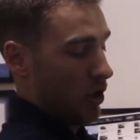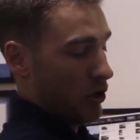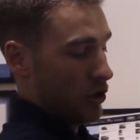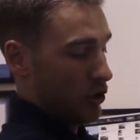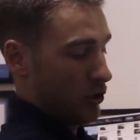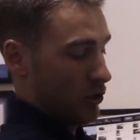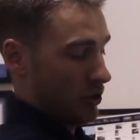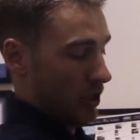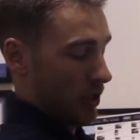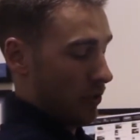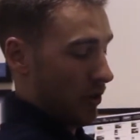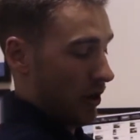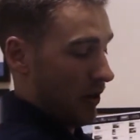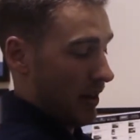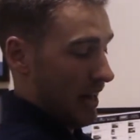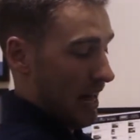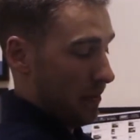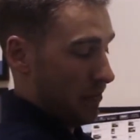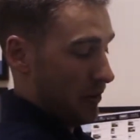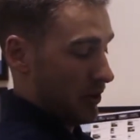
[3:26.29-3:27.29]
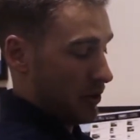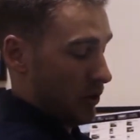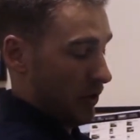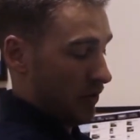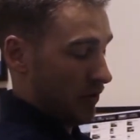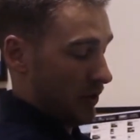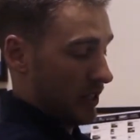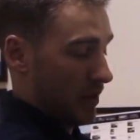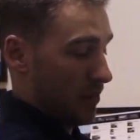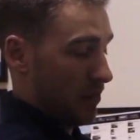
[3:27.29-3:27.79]
Usually what will happen is
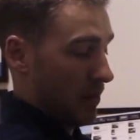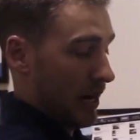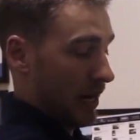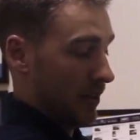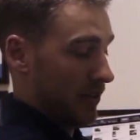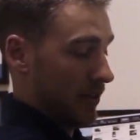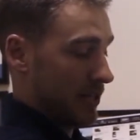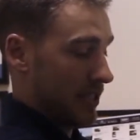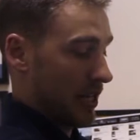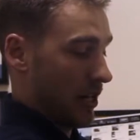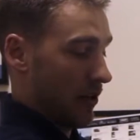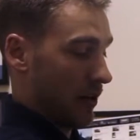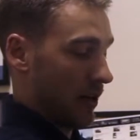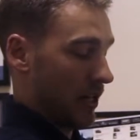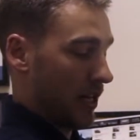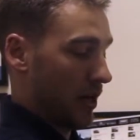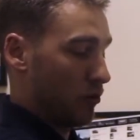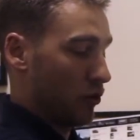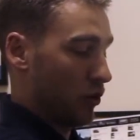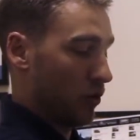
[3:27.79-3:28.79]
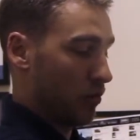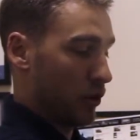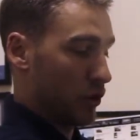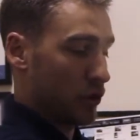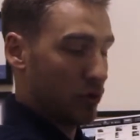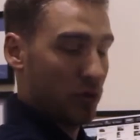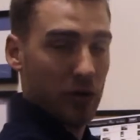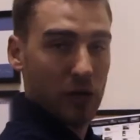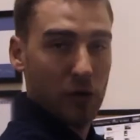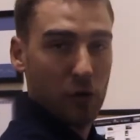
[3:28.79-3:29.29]
hopefully the buyer and the seller can come to a
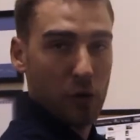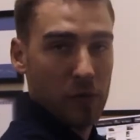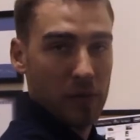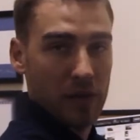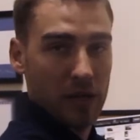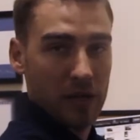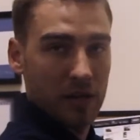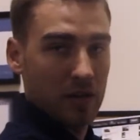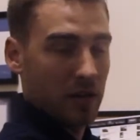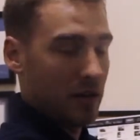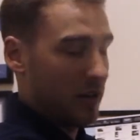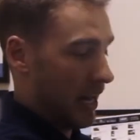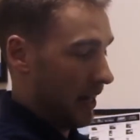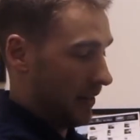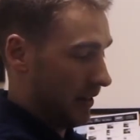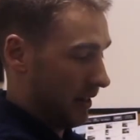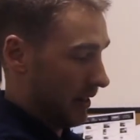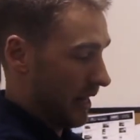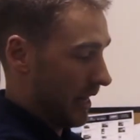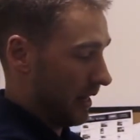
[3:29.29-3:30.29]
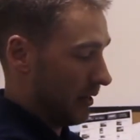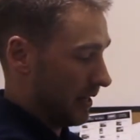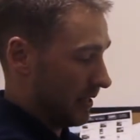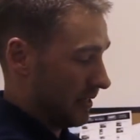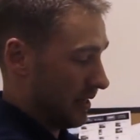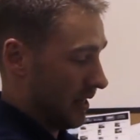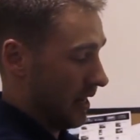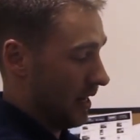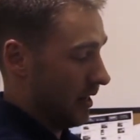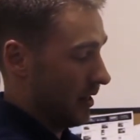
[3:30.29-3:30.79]
mutual agreement, and then like I
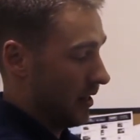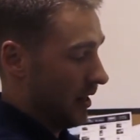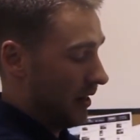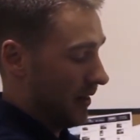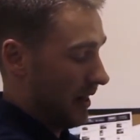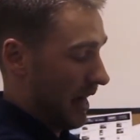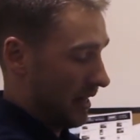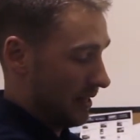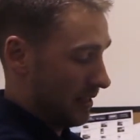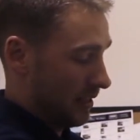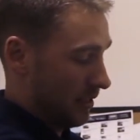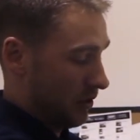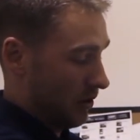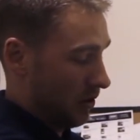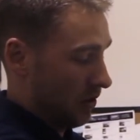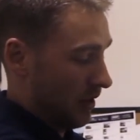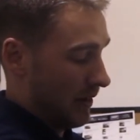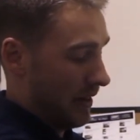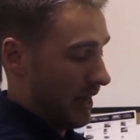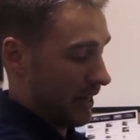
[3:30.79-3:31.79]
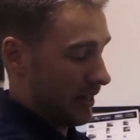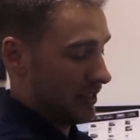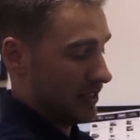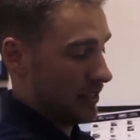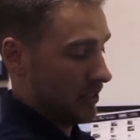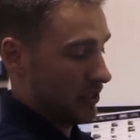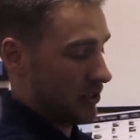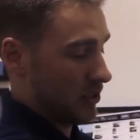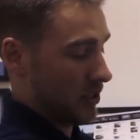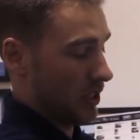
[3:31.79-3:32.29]
said, that deal and that
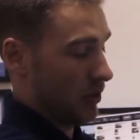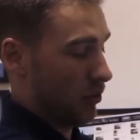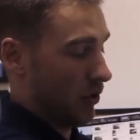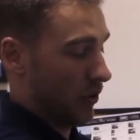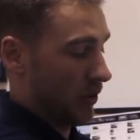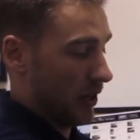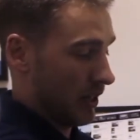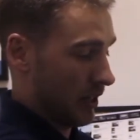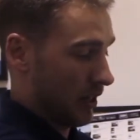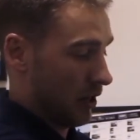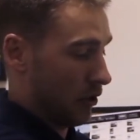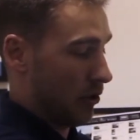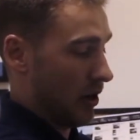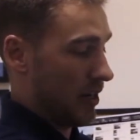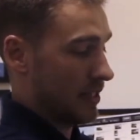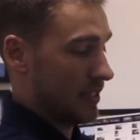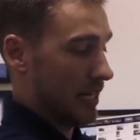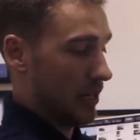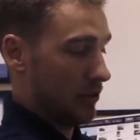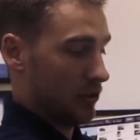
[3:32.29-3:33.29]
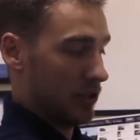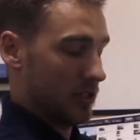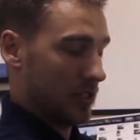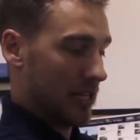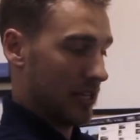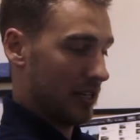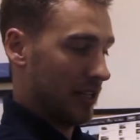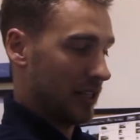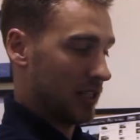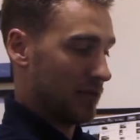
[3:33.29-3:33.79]
contingency will then get crossed out just
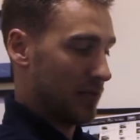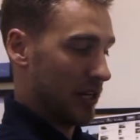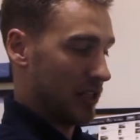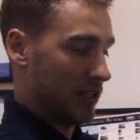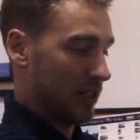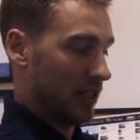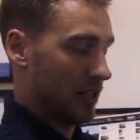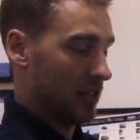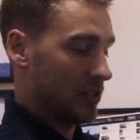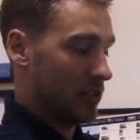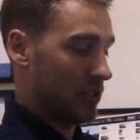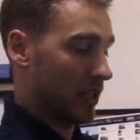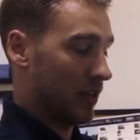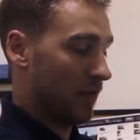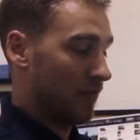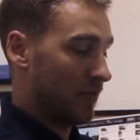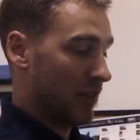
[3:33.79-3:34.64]
like the inspection contingency.